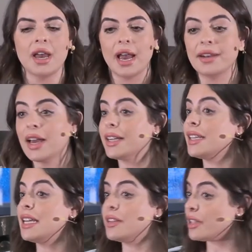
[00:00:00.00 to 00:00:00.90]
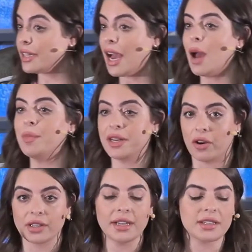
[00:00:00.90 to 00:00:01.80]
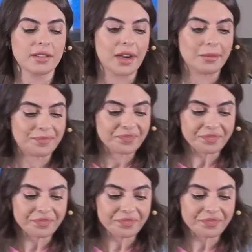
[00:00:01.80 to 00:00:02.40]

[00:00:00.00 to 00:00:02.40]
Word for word: And that can easily happen. I'll get to that.